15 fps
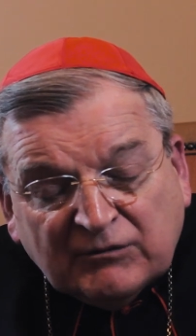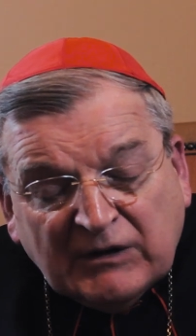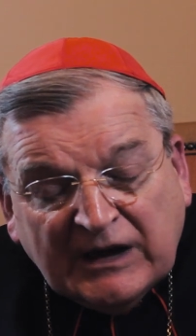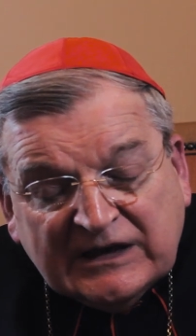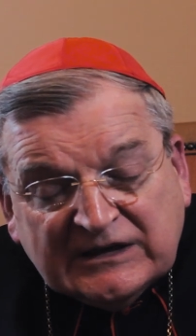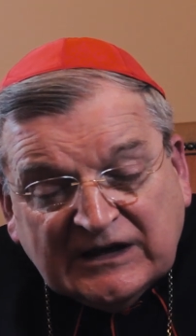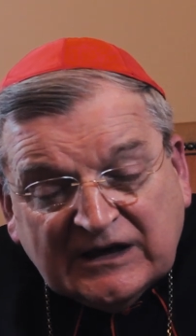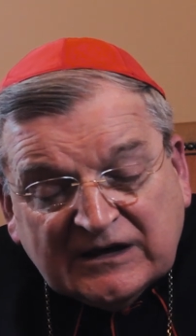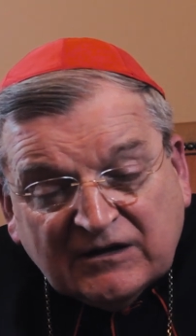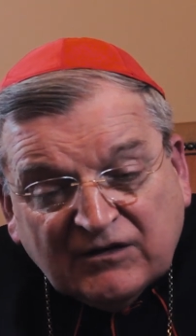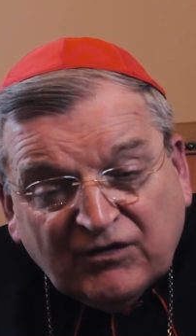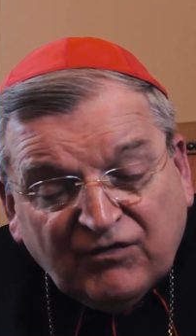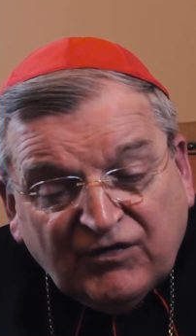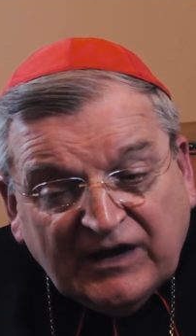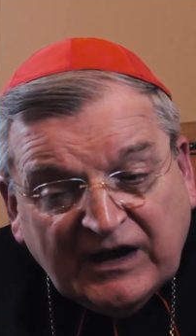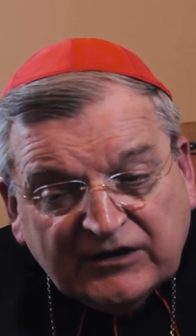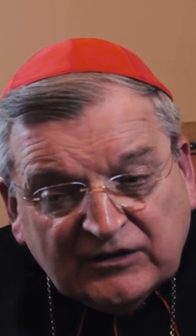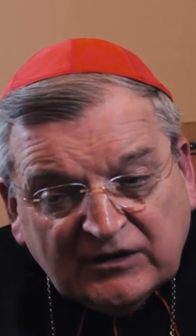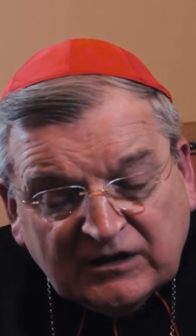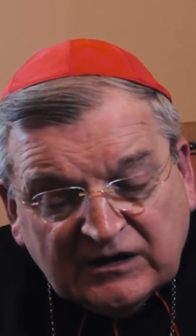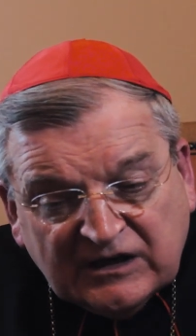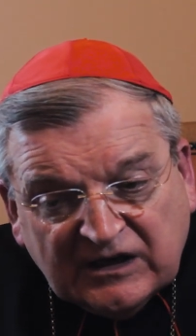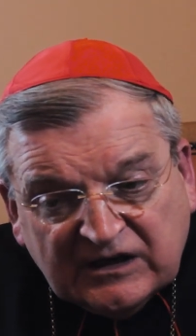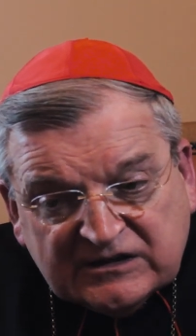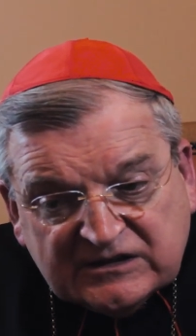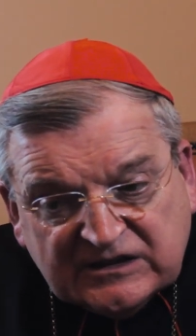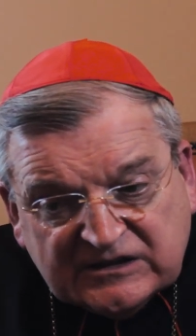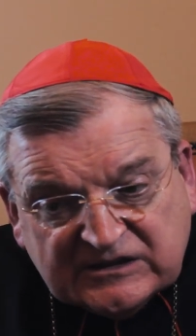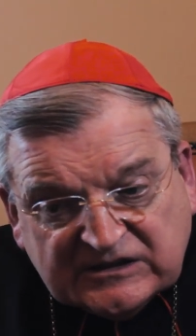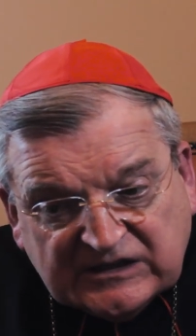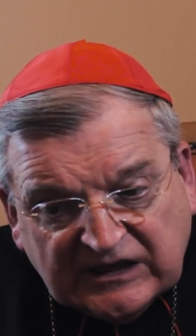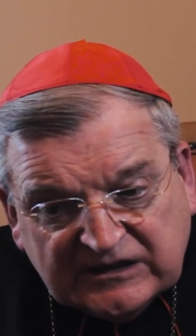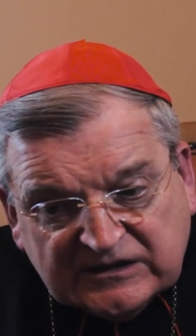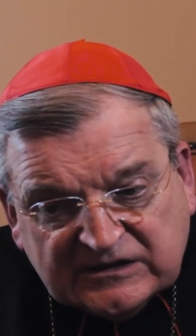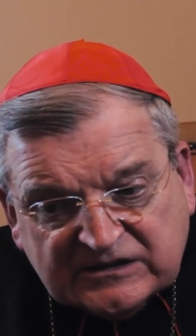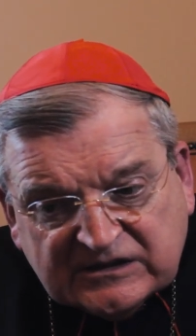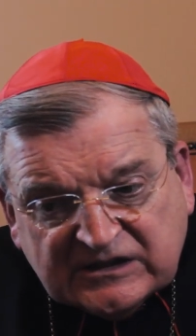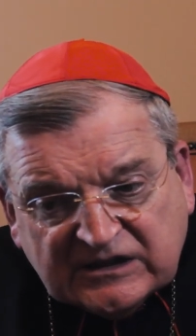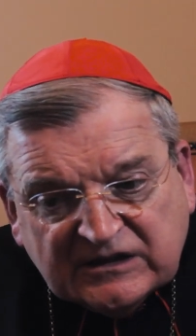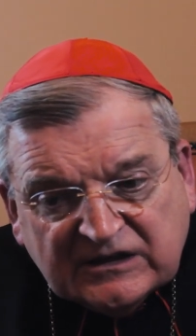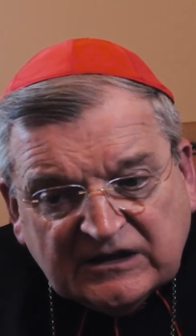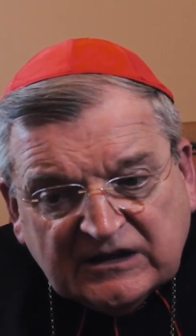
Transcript: right hand of the Father descends